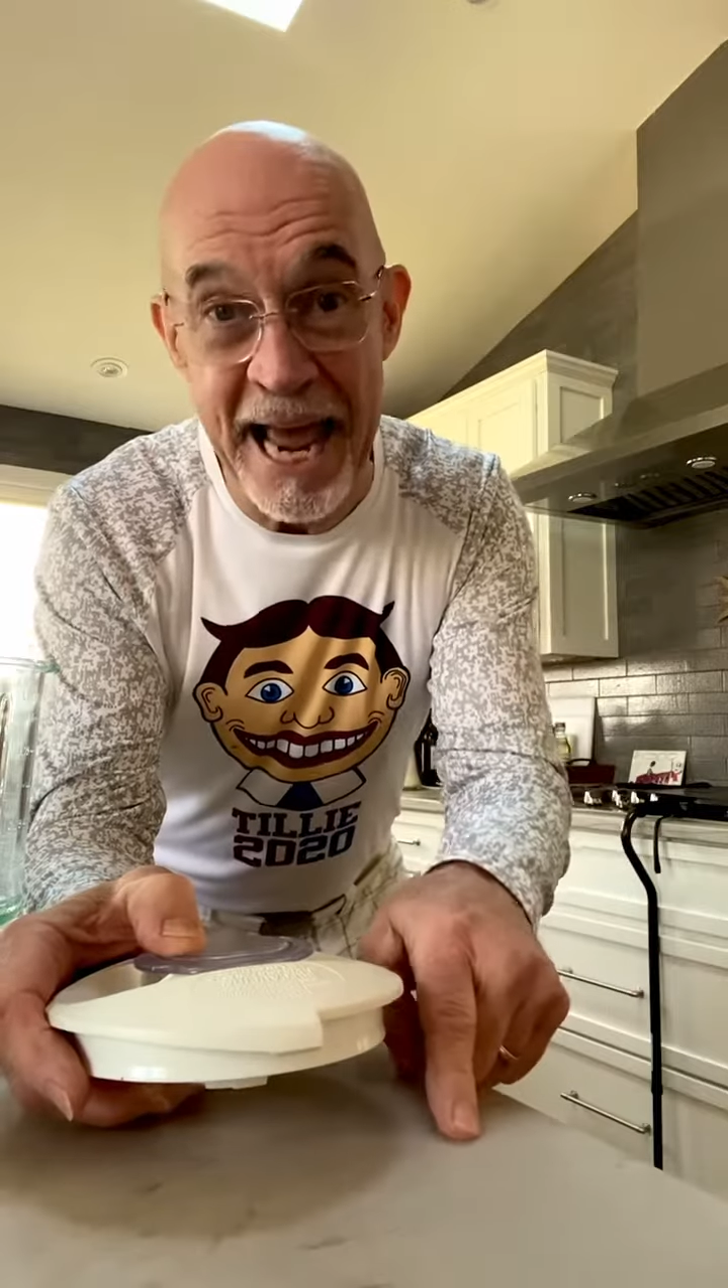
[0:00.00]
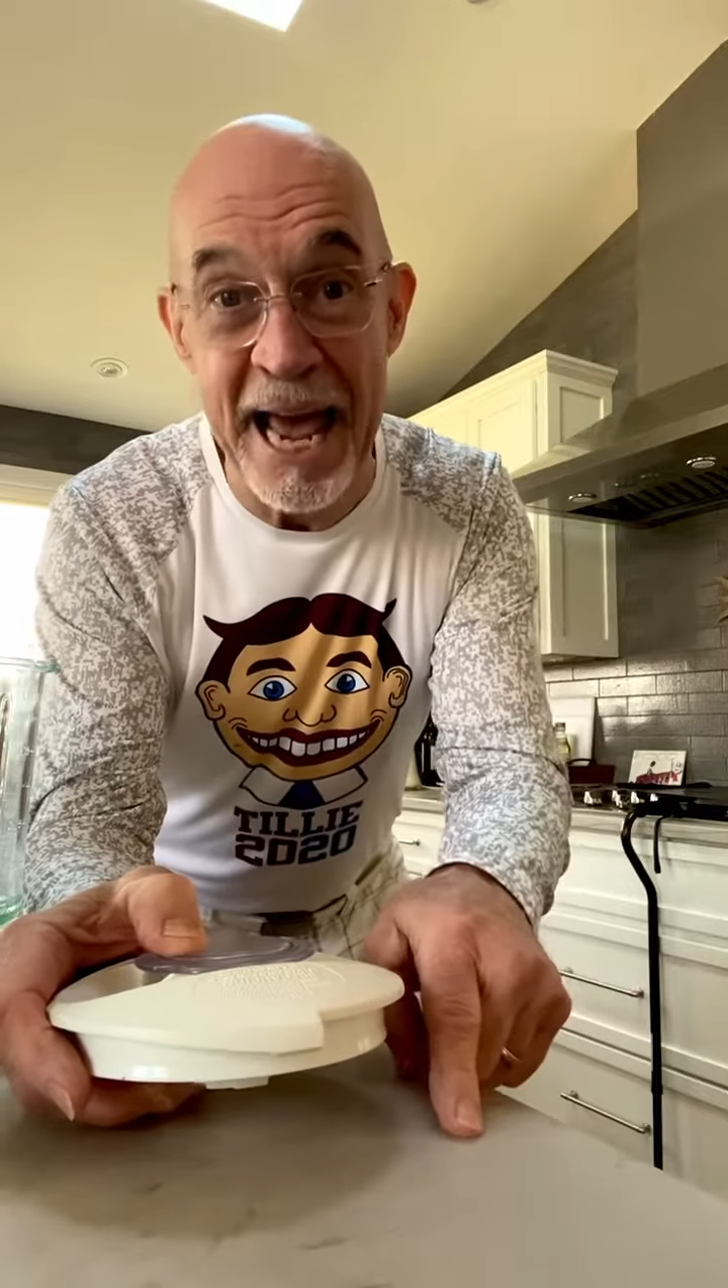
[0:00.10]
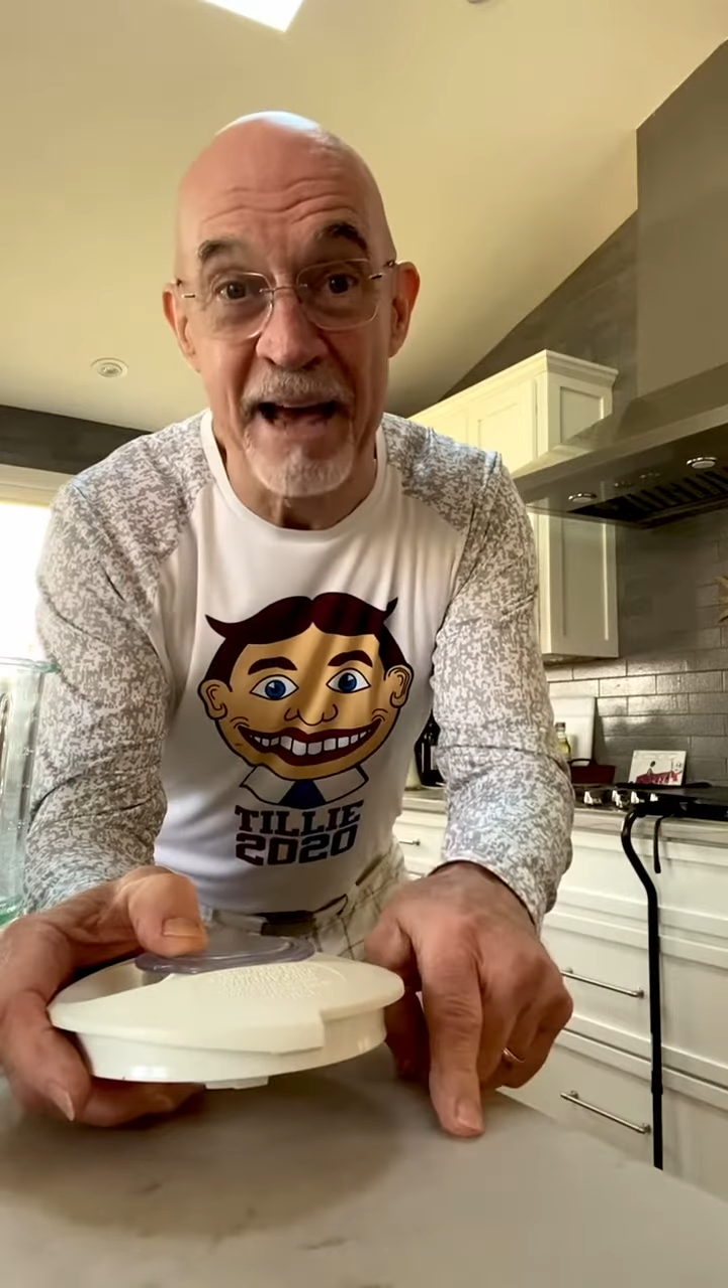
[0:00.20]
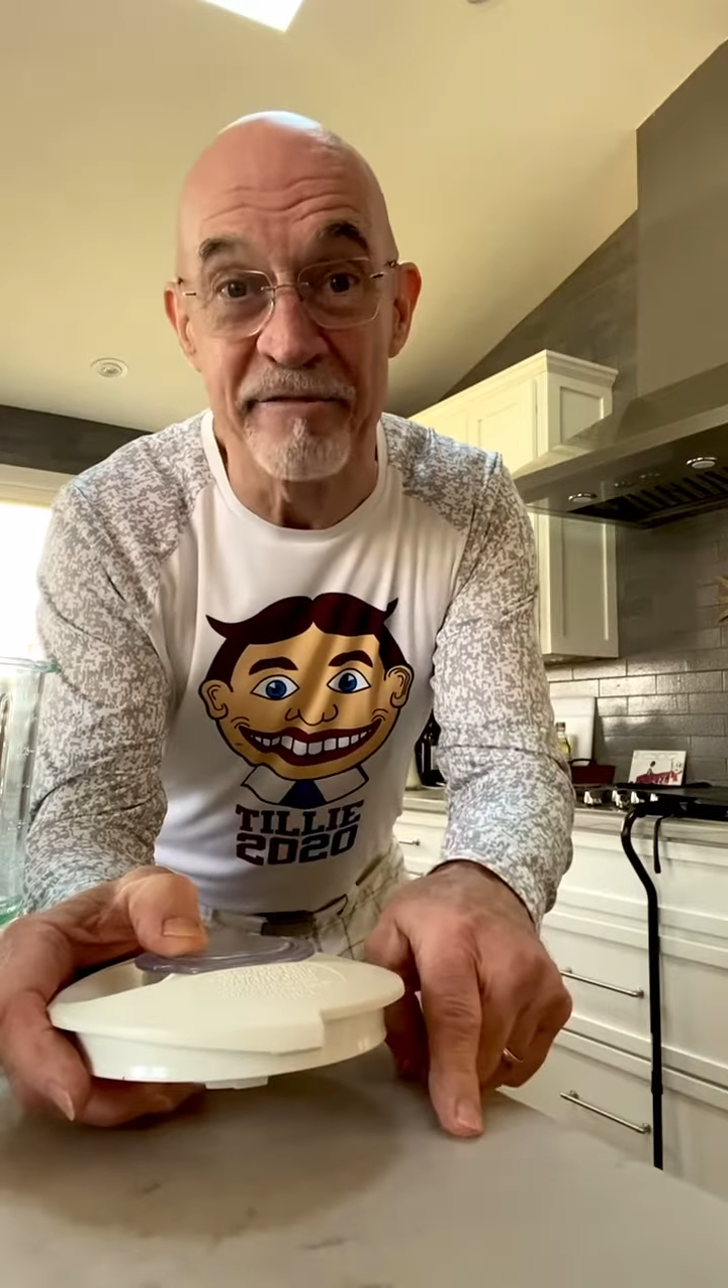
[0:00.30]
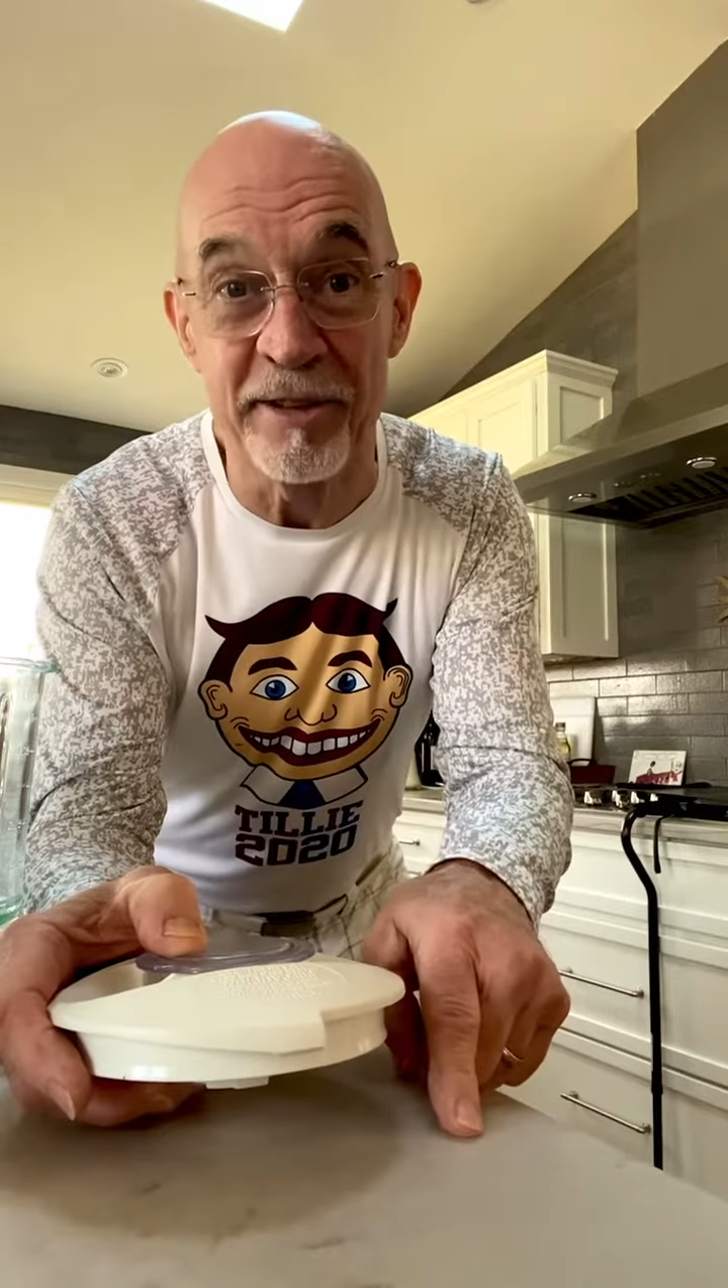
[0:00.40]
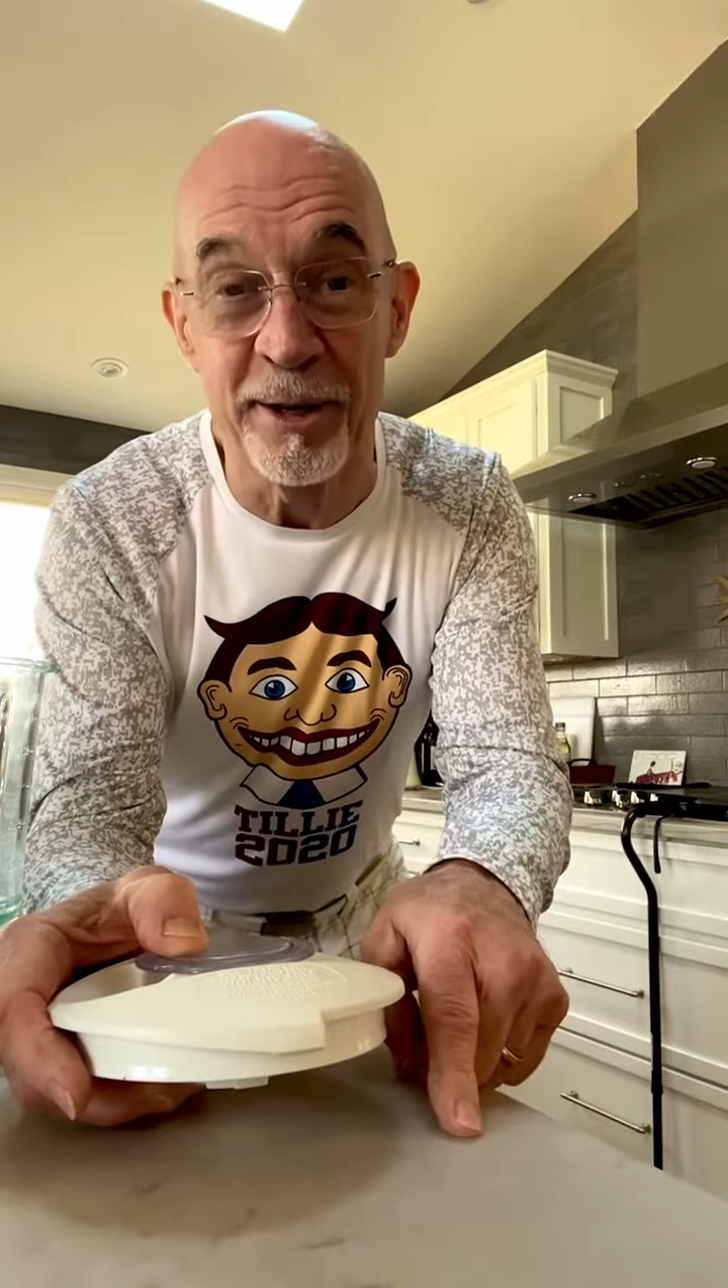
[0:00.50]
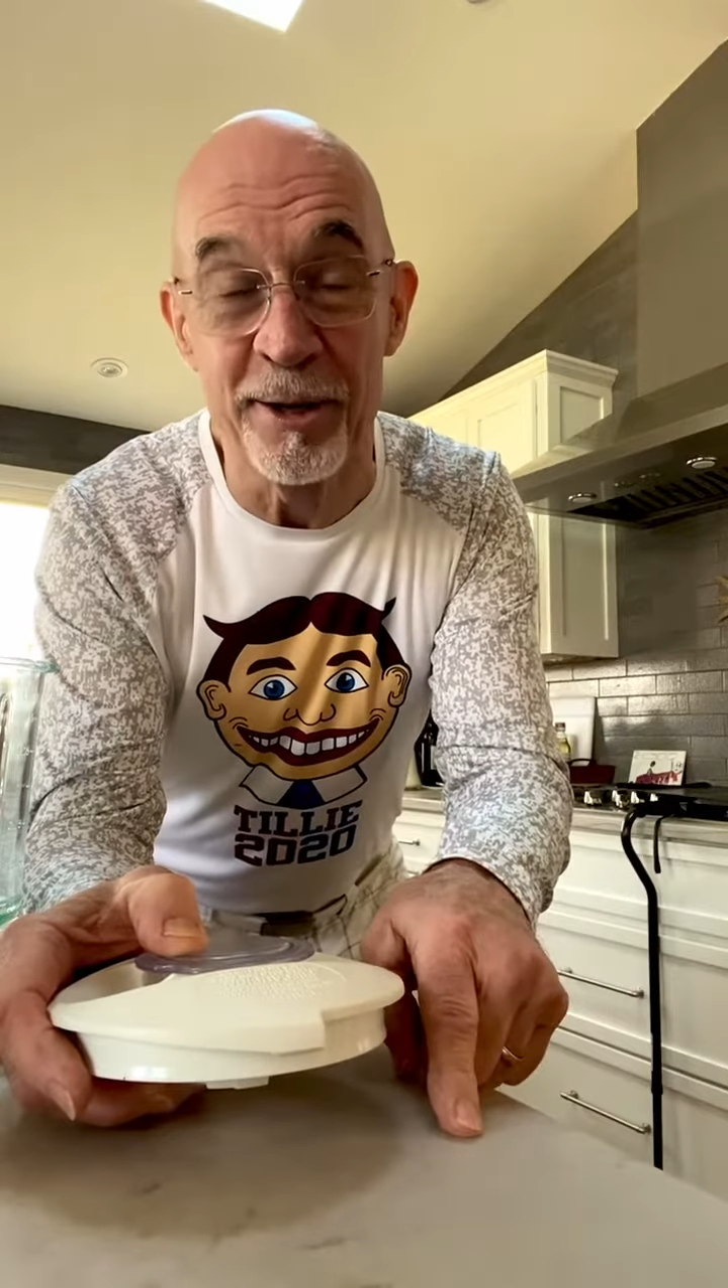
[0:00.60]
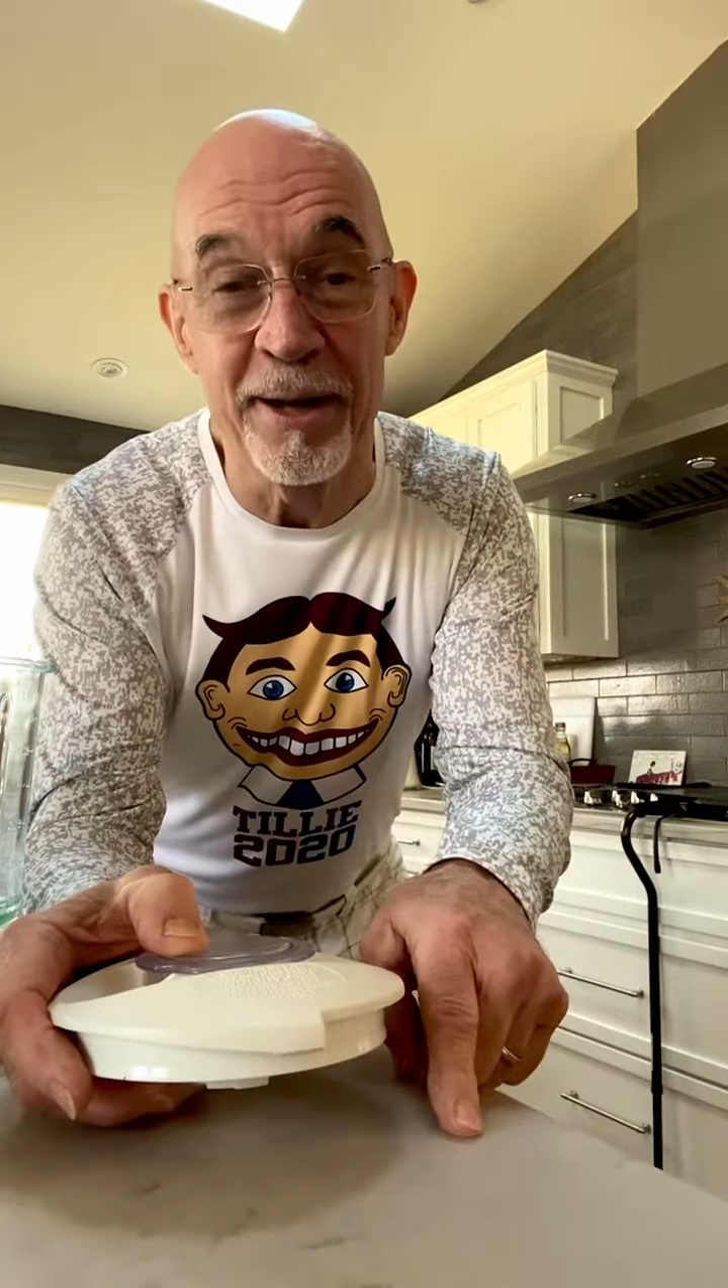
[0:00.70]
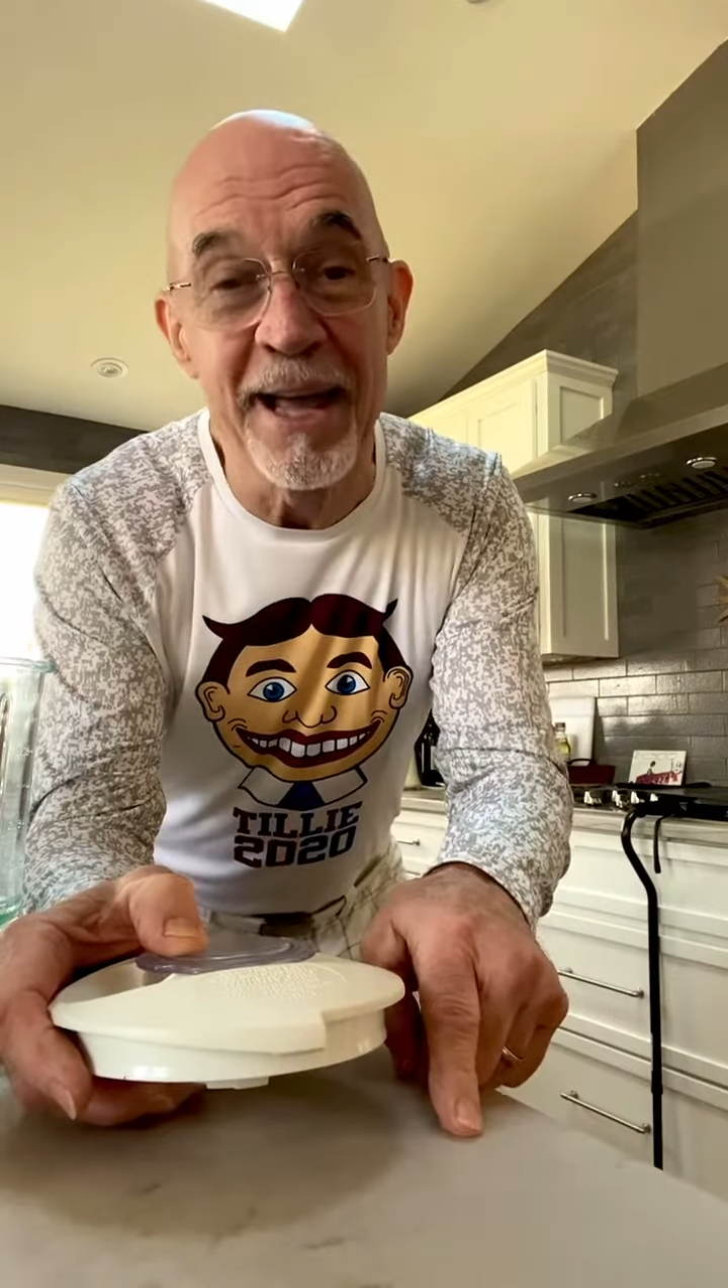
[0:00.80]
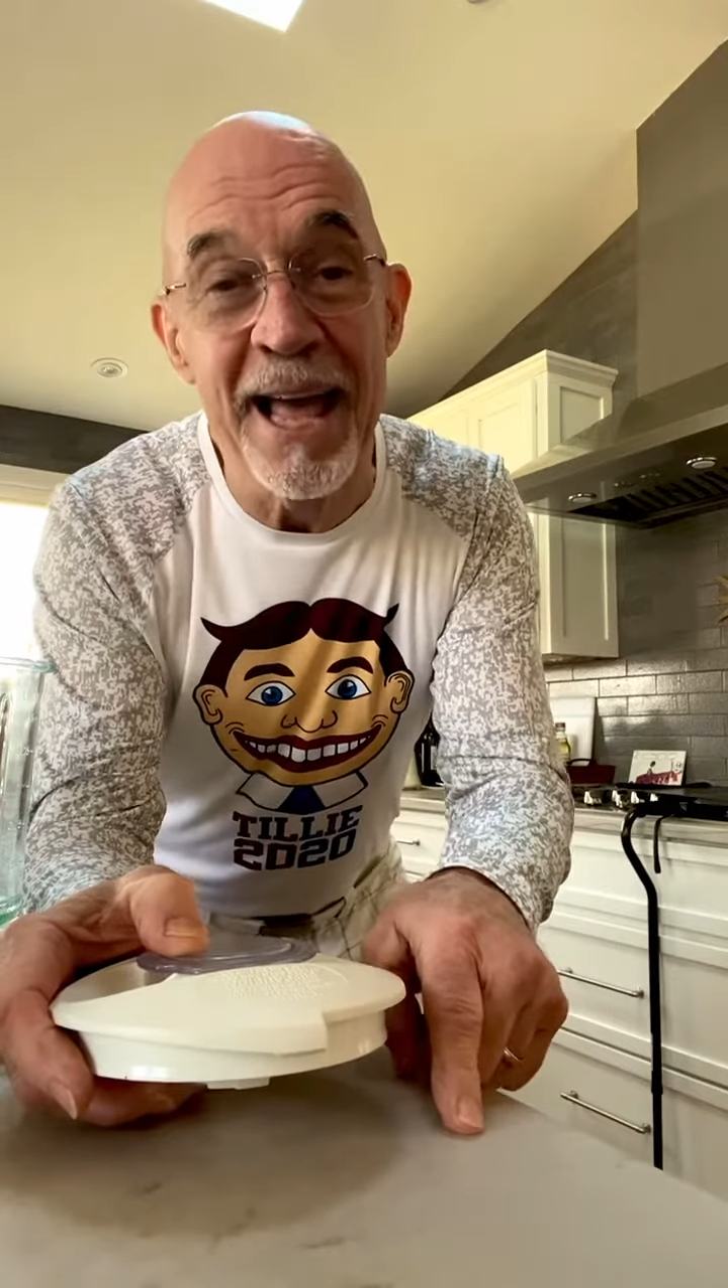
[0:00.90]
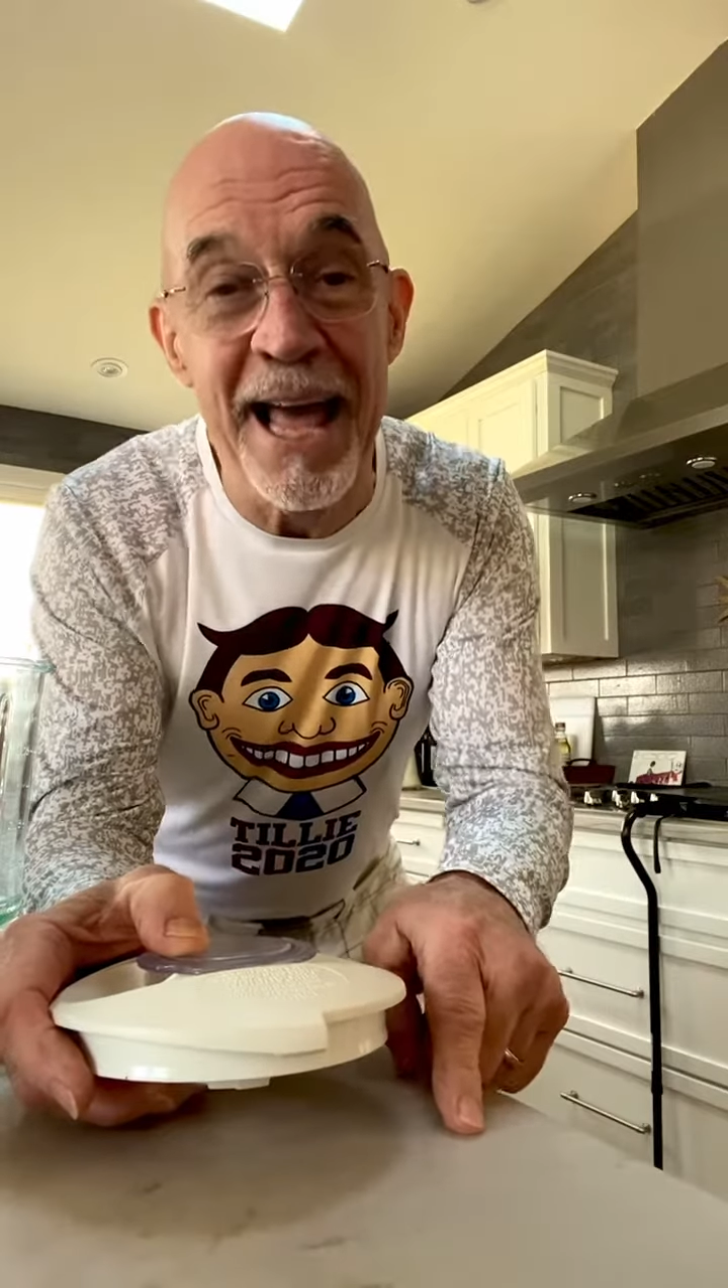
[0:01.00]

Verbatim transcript: after,